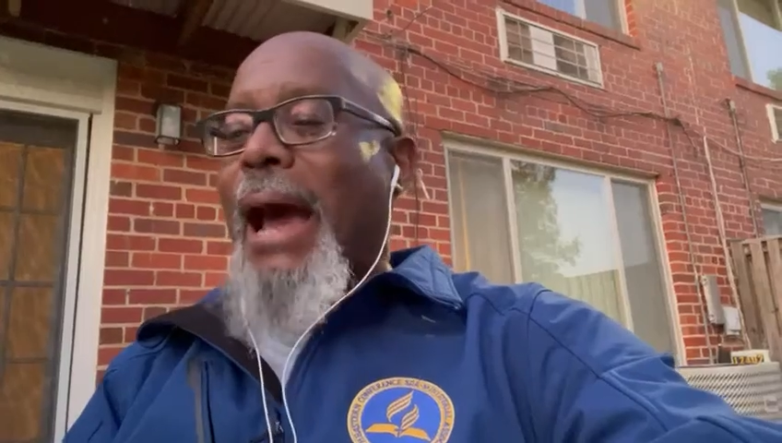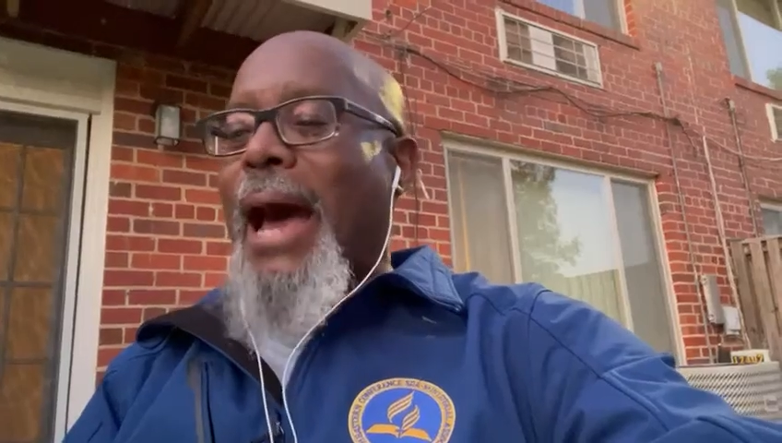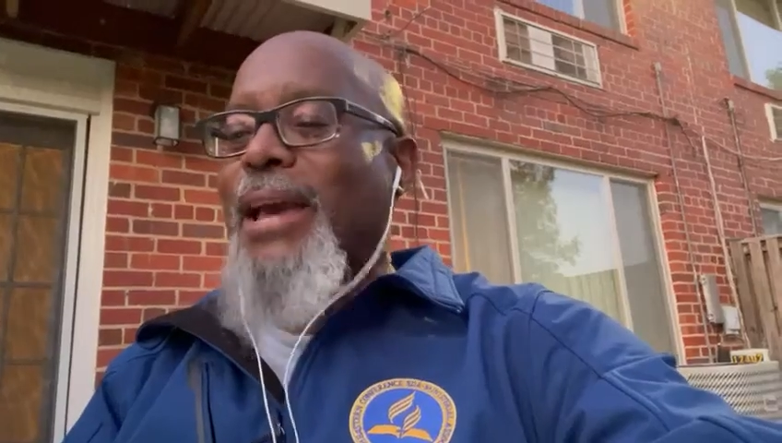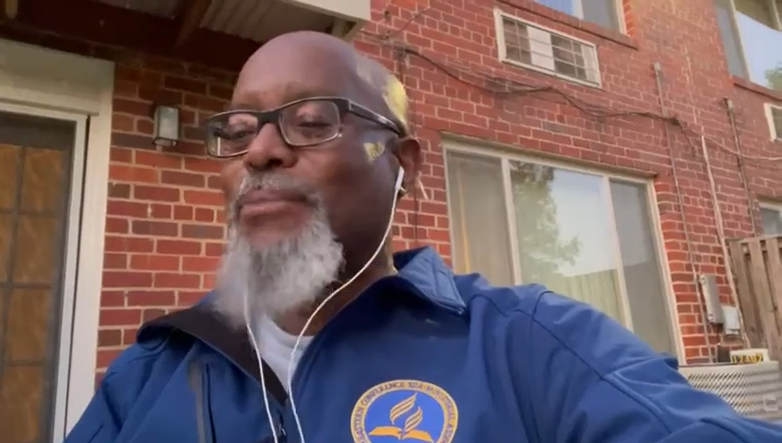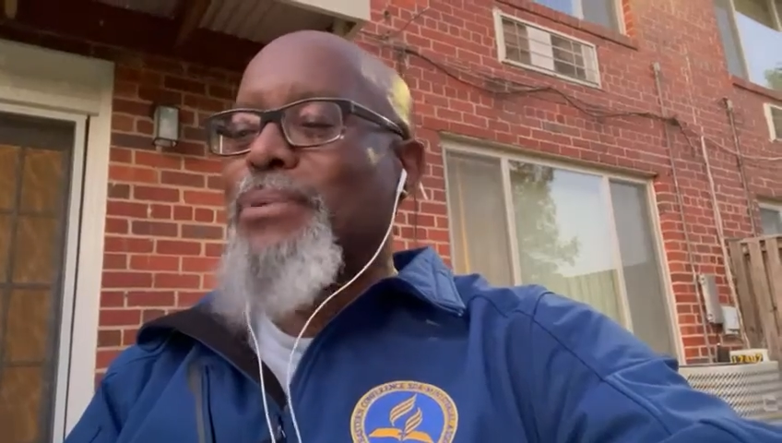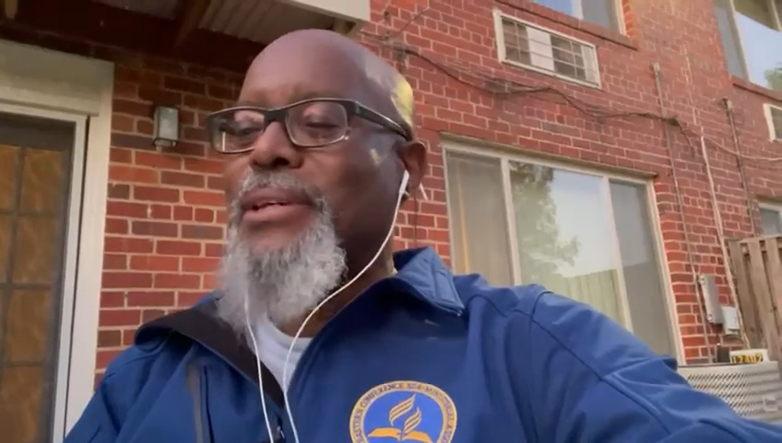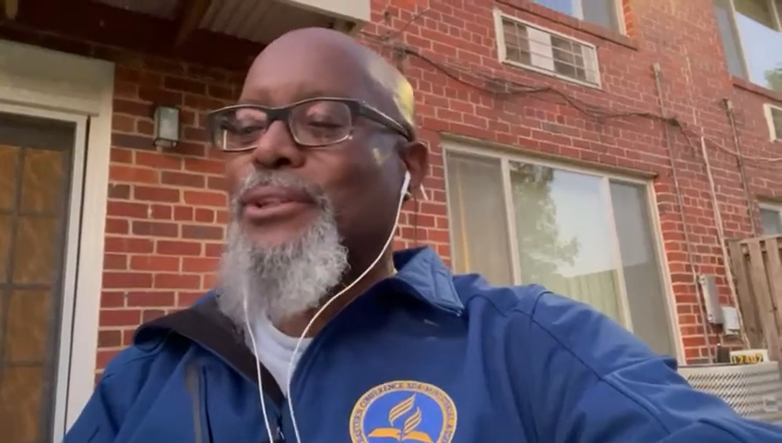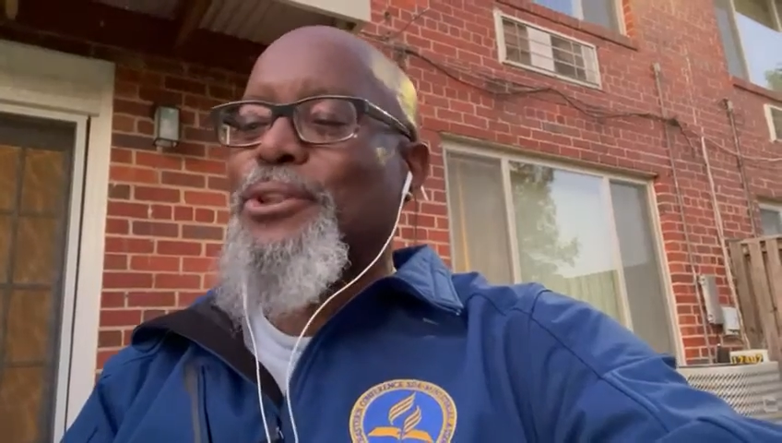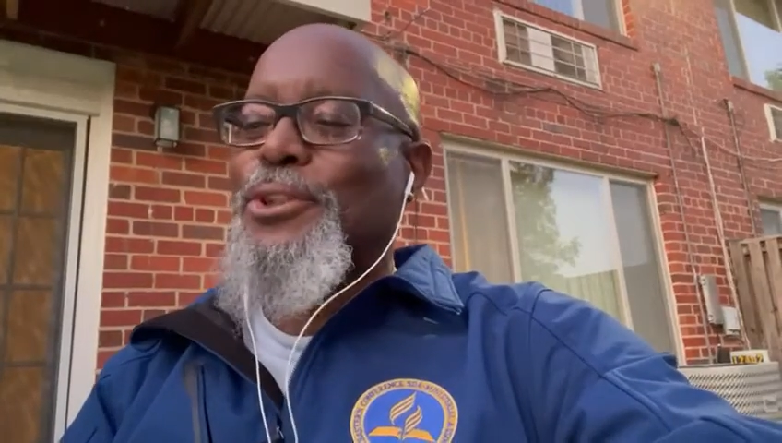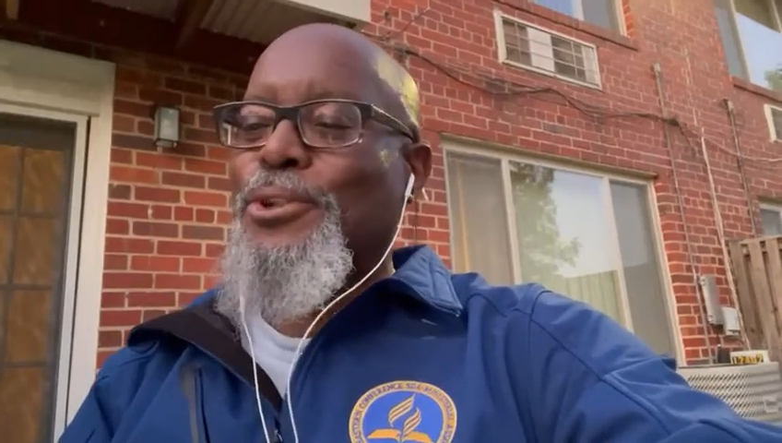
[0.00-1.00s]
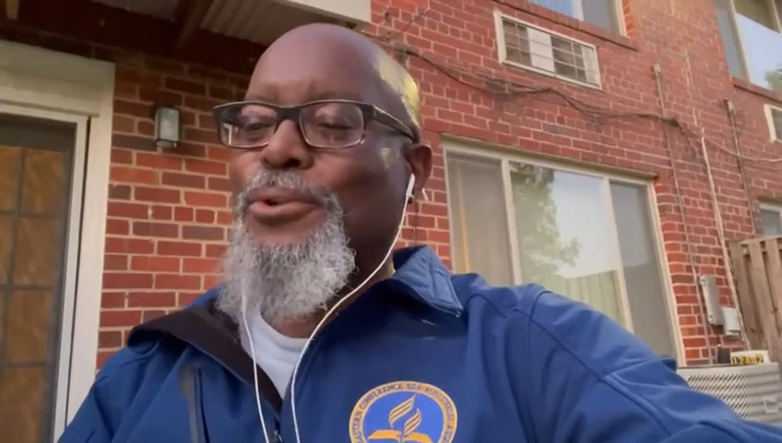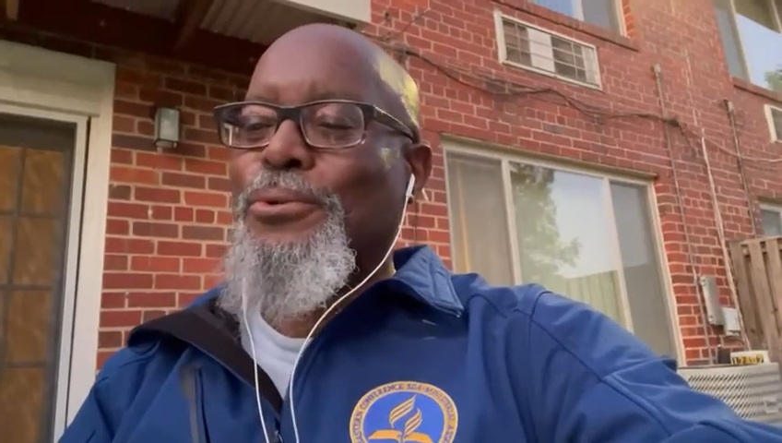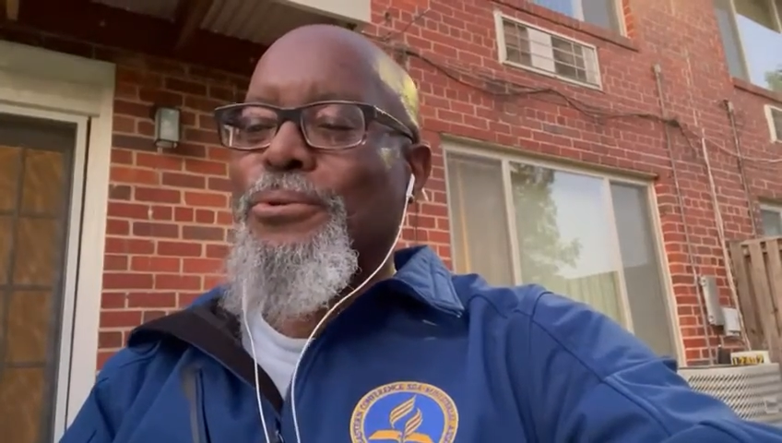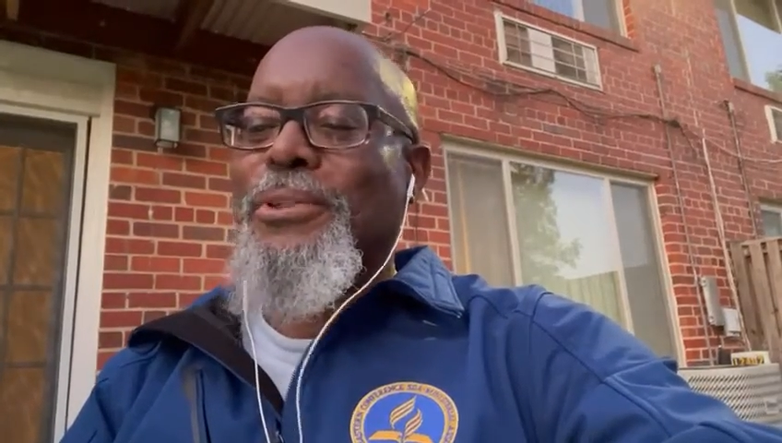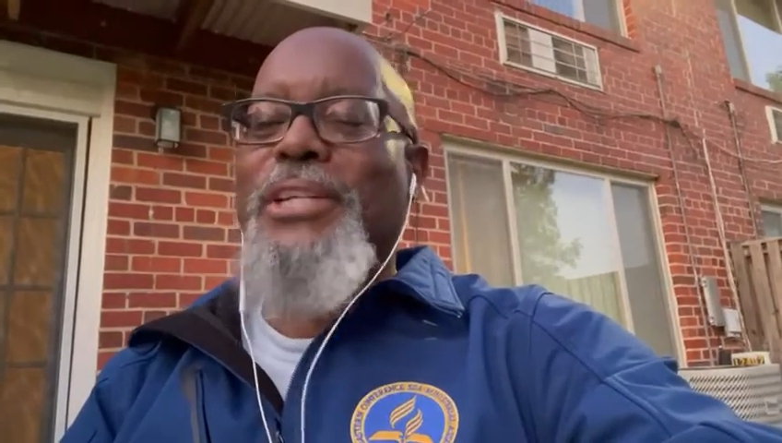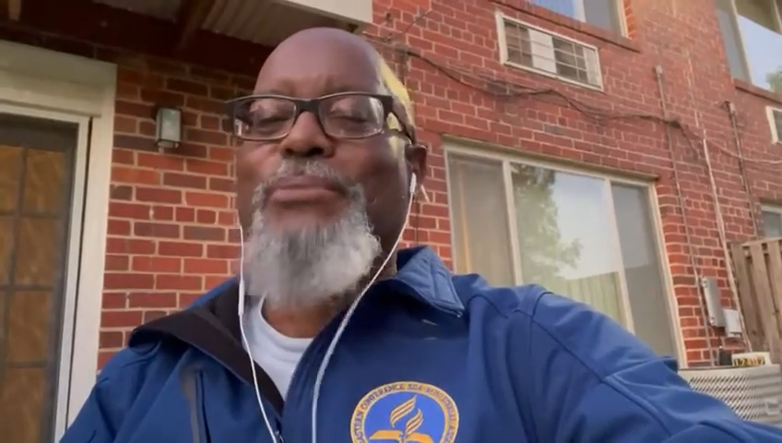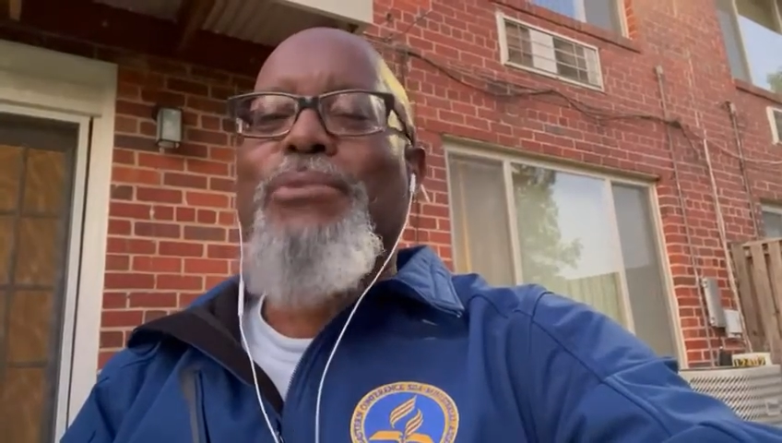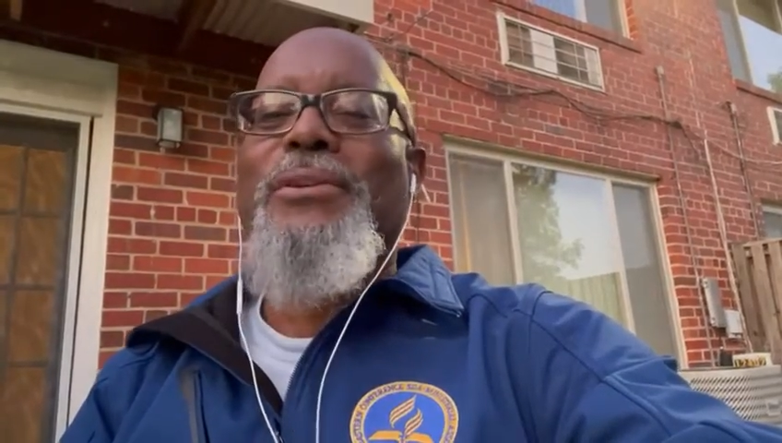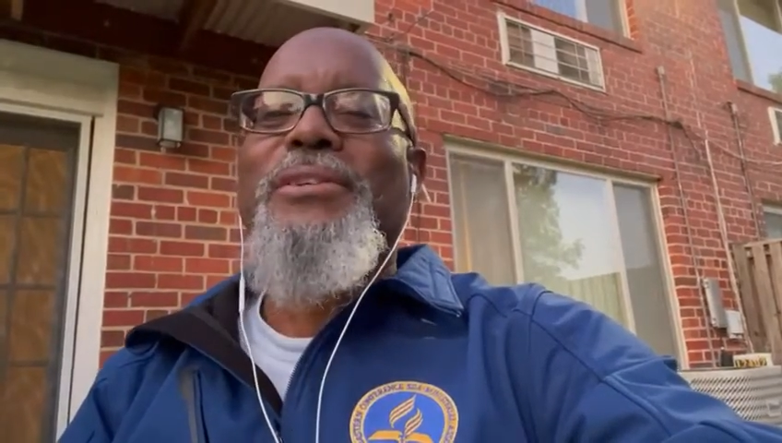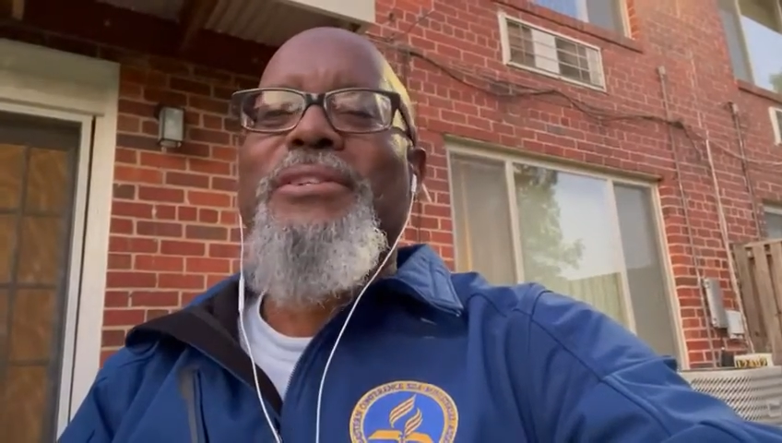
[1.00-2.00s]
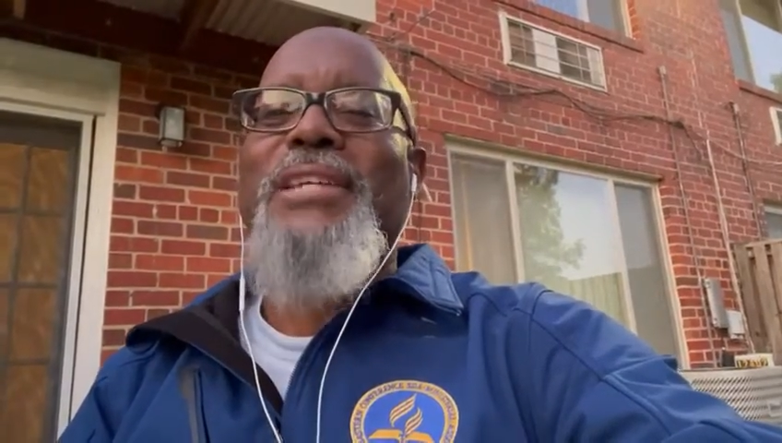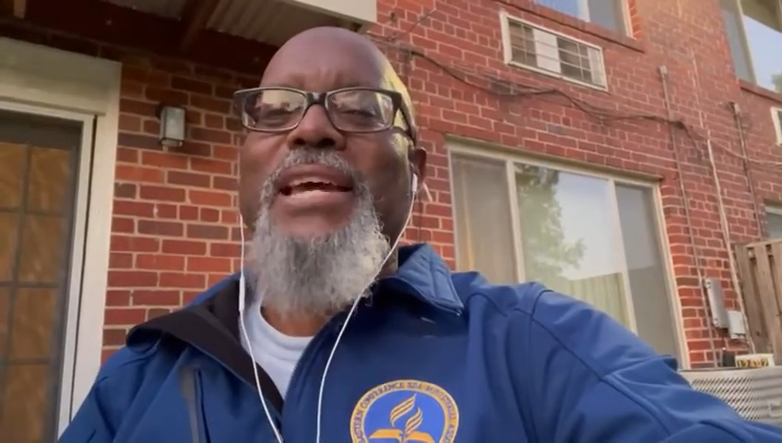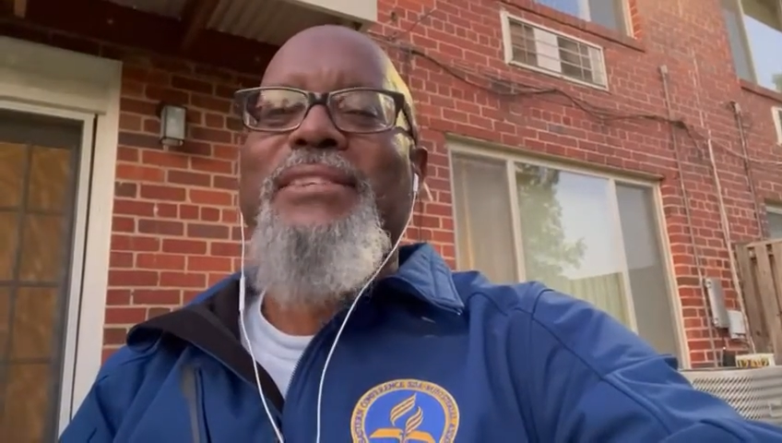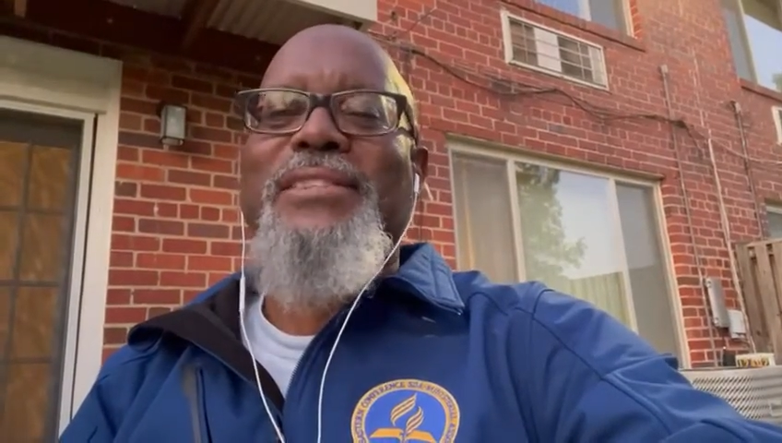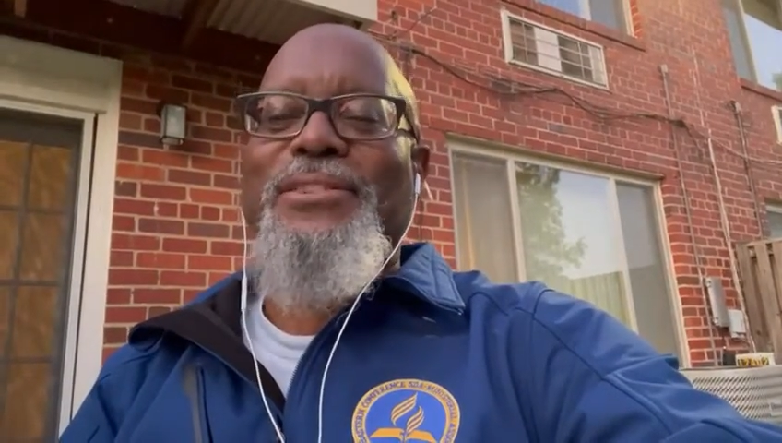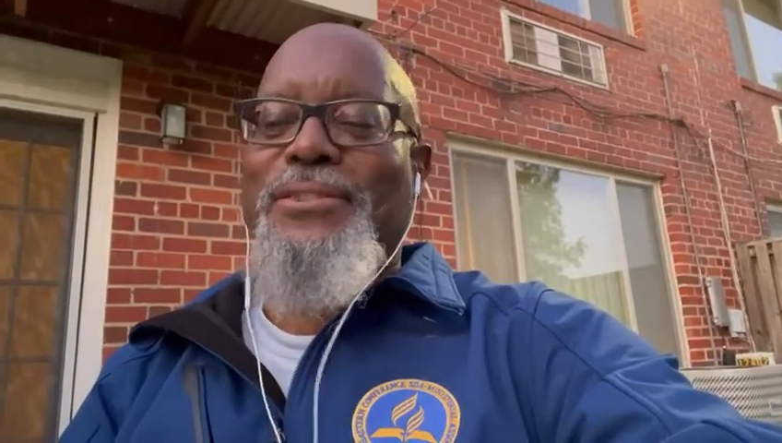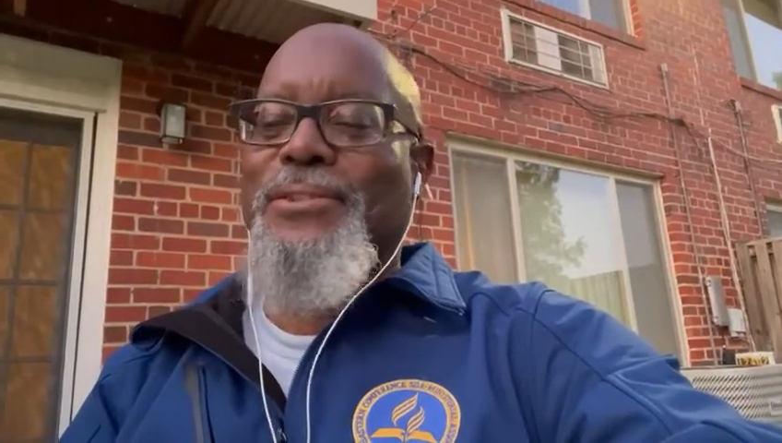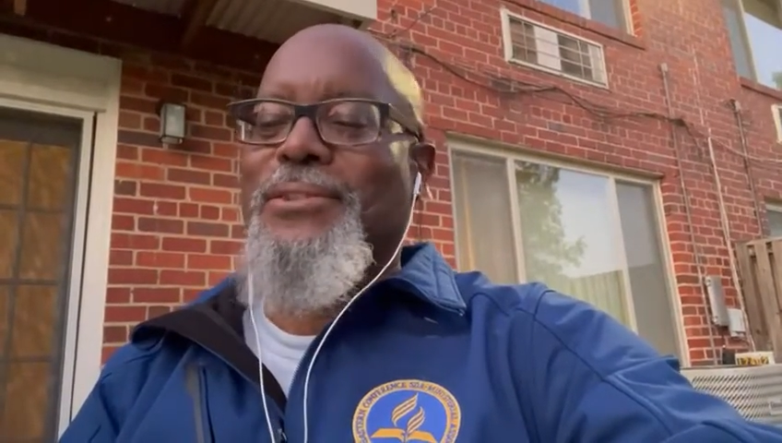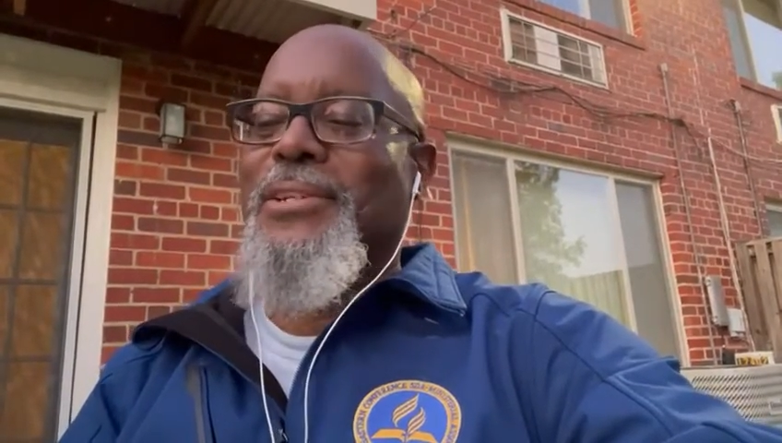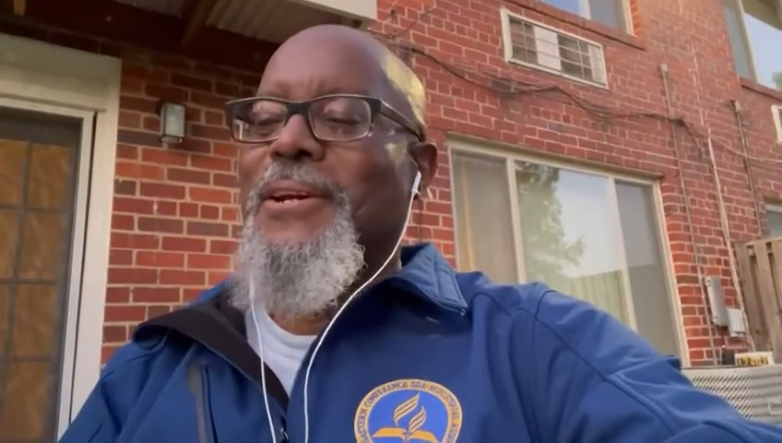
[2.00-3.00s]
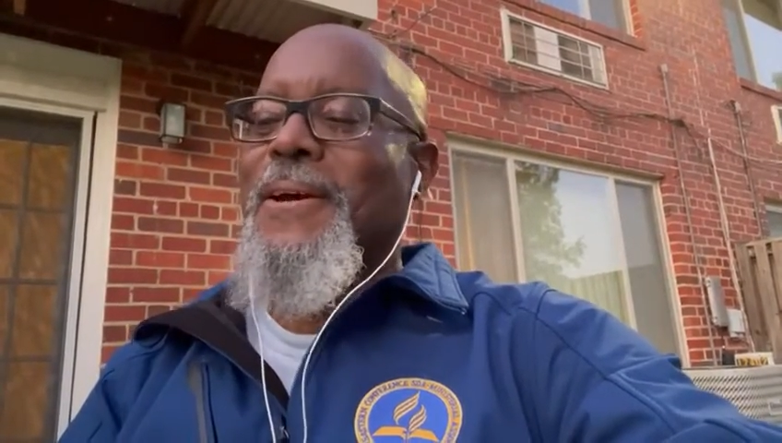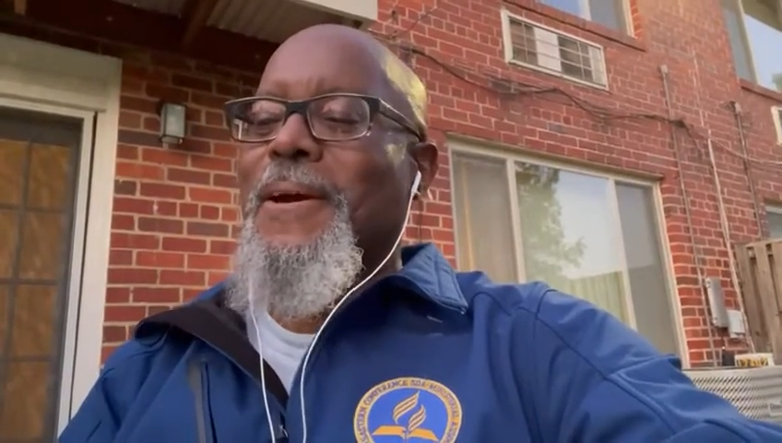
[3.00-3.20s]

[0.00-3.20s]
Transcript: I appeal to you, dear brothers and sisters,